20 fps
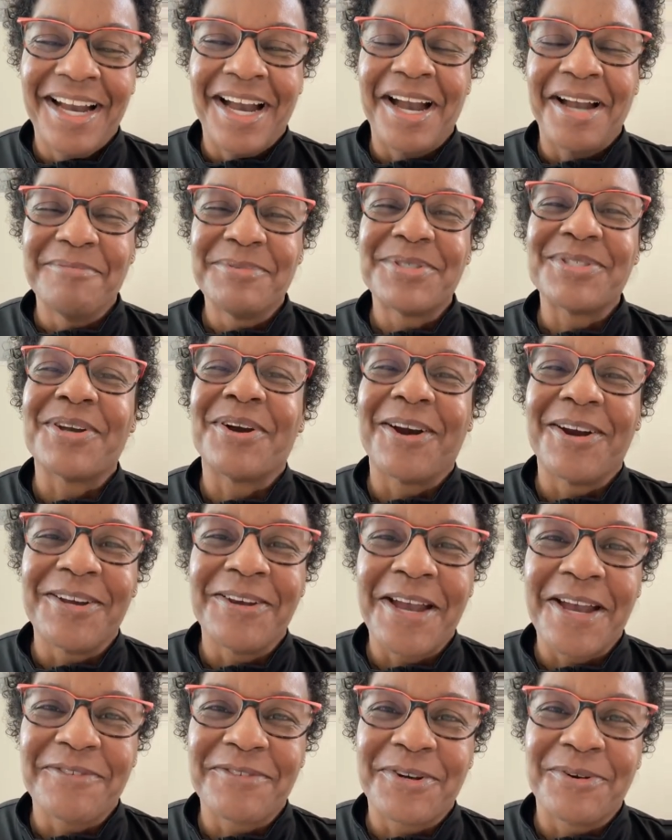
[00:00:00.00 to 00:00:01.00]
I'm sorry you
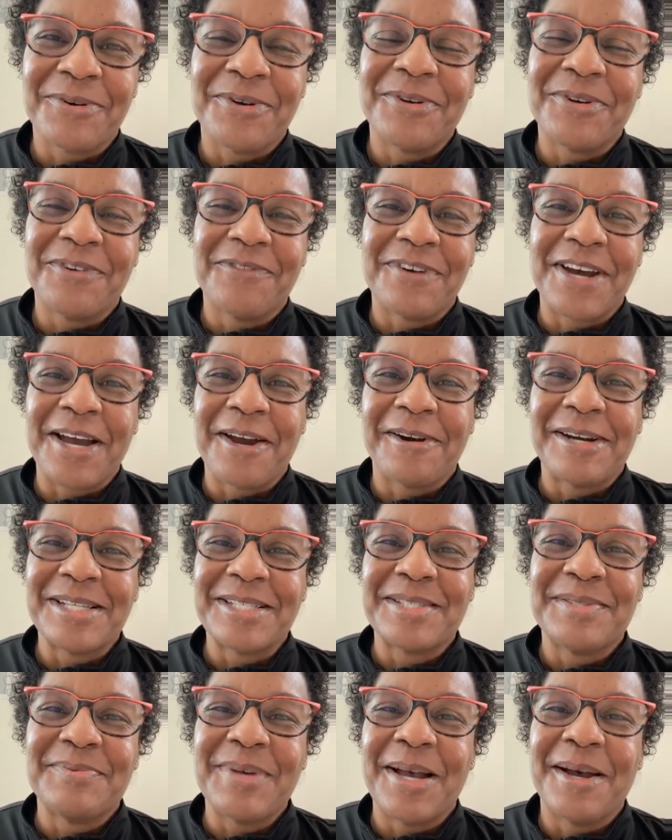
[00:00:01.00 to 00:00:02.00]
have
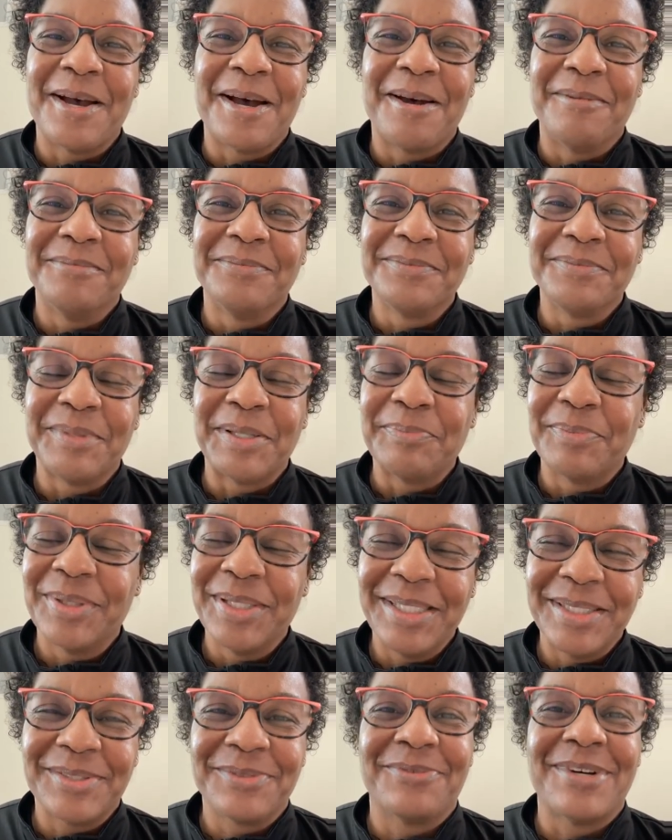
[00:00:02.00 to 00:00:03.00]
coronavirus, but
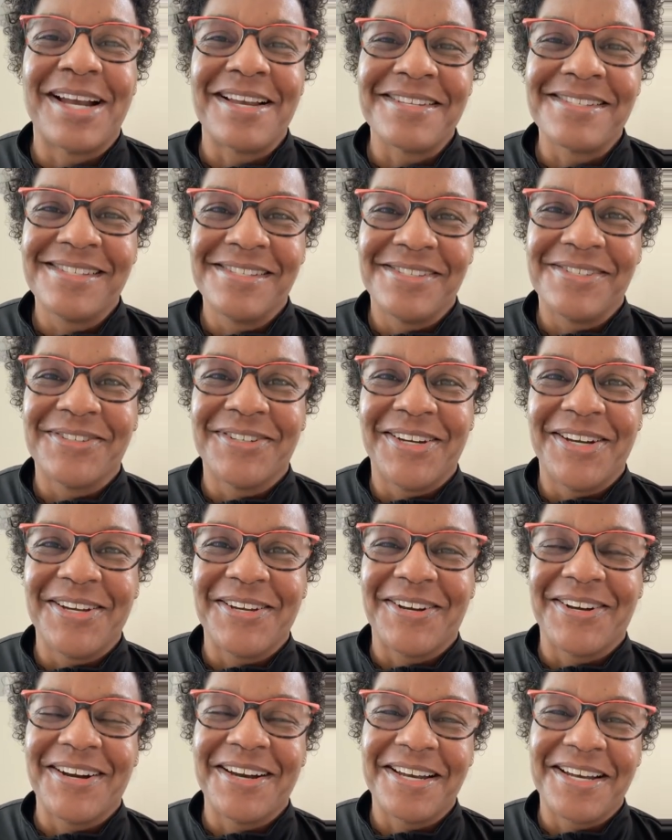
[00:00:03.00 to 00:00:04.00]
please rest during
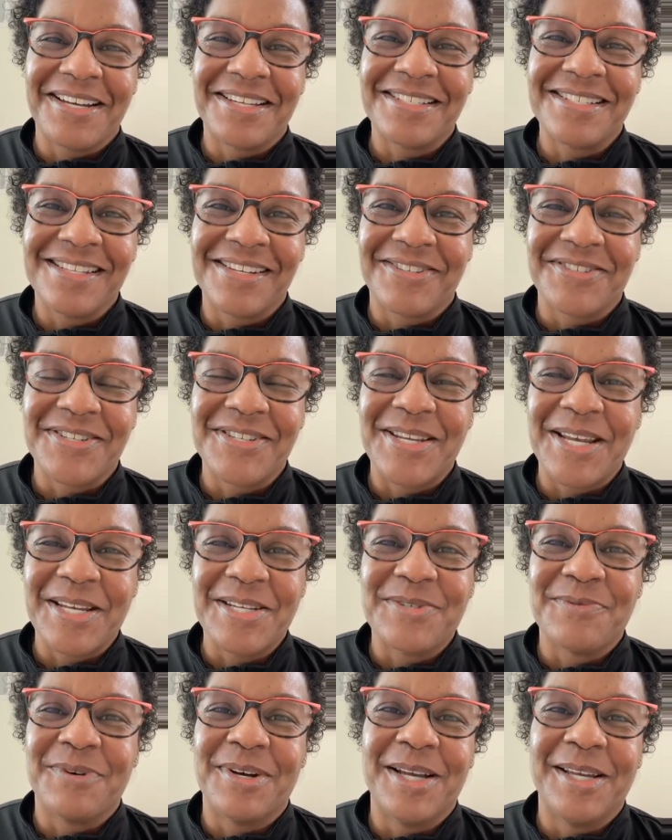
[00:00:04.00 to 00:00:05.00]
your
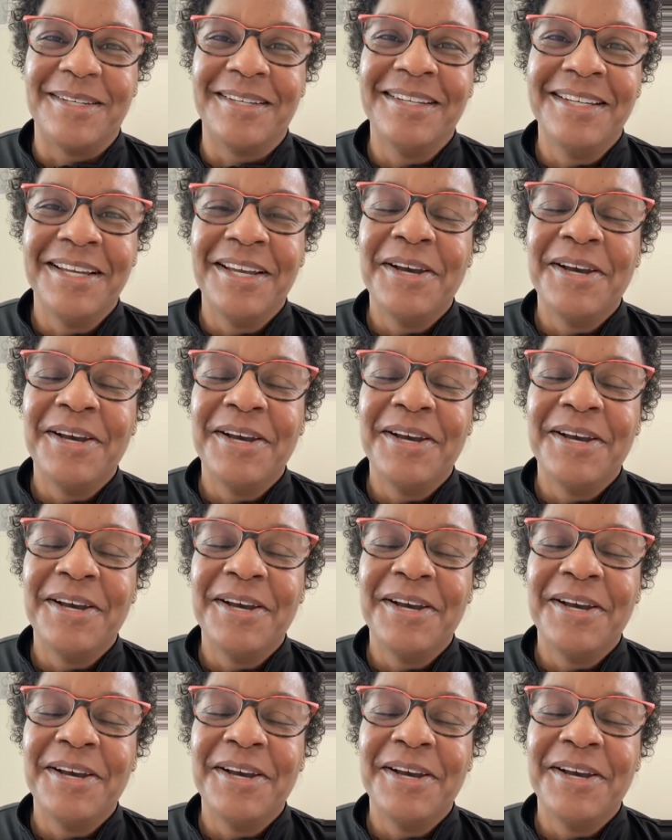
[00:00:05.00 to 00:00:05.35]
stage 1.